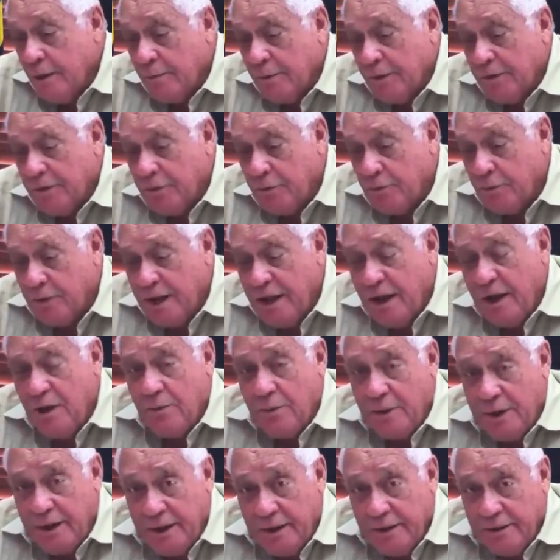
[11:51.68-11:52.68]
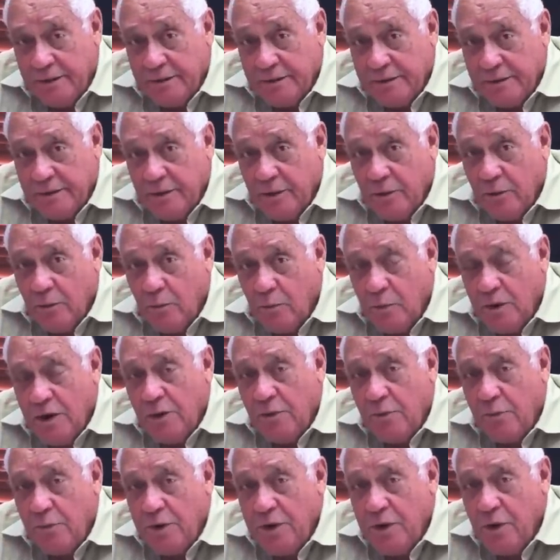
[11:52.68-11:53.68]
But the railway
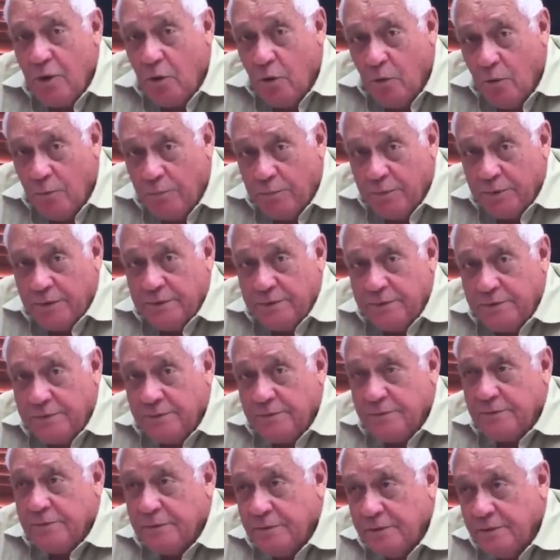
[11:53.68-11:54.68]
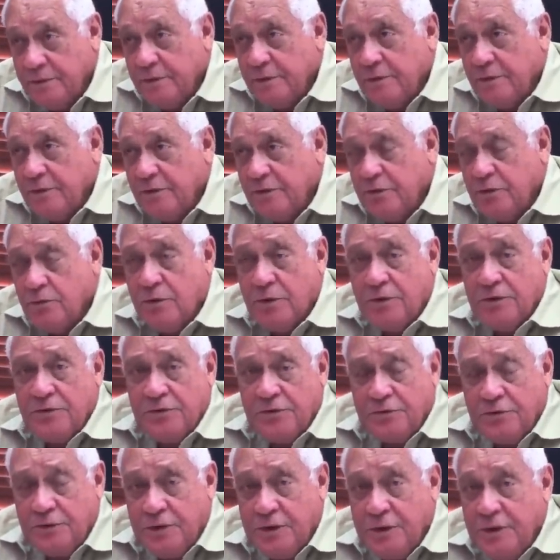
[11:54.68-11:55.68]
will reopen two or
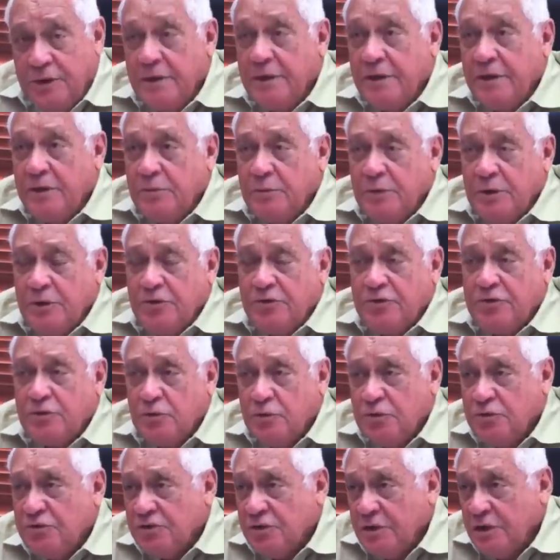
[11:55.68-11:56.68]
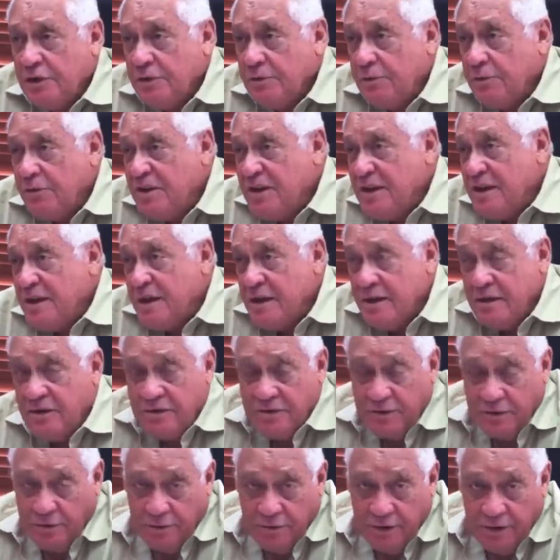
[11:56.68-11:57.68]
three. It will socially
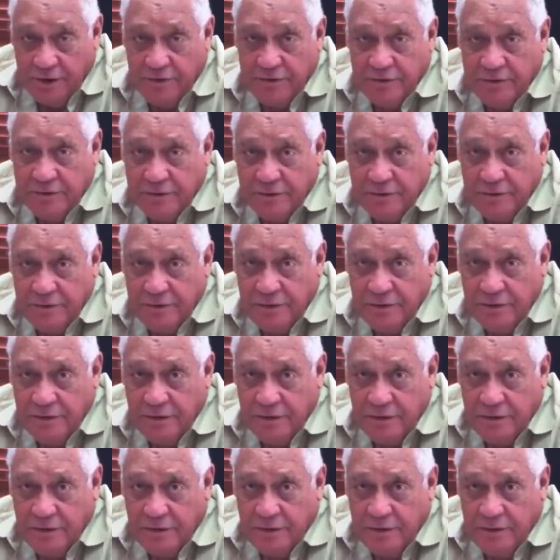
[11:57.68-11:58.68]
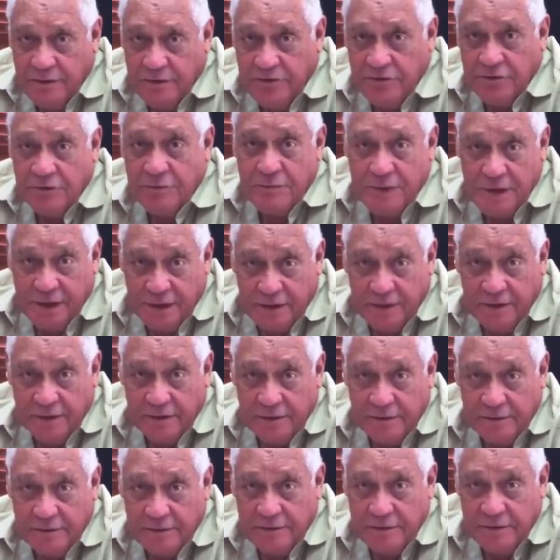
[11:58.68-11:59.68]
reintegrate Jamaica
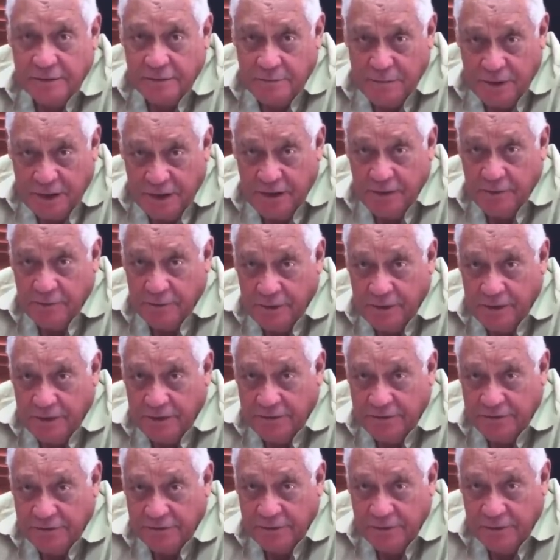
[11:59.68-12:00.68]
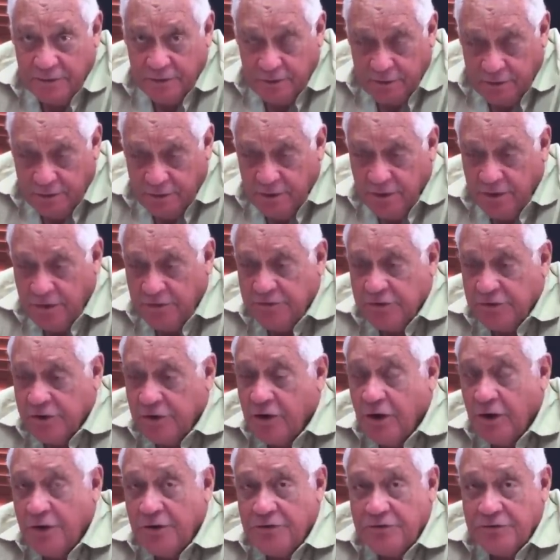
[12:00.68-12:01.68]
in many ways. It's the
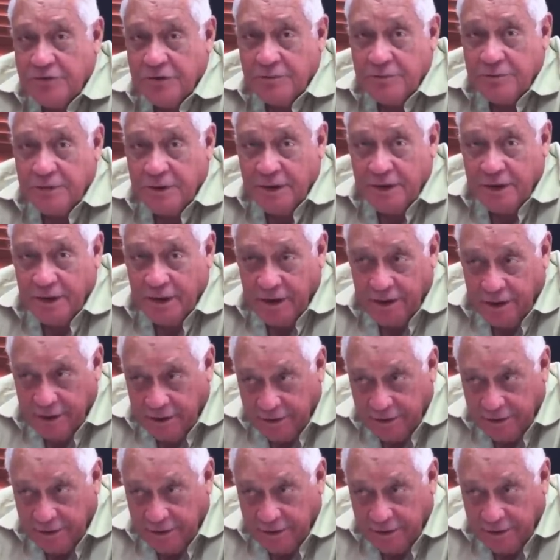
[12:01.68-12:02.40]
concept that I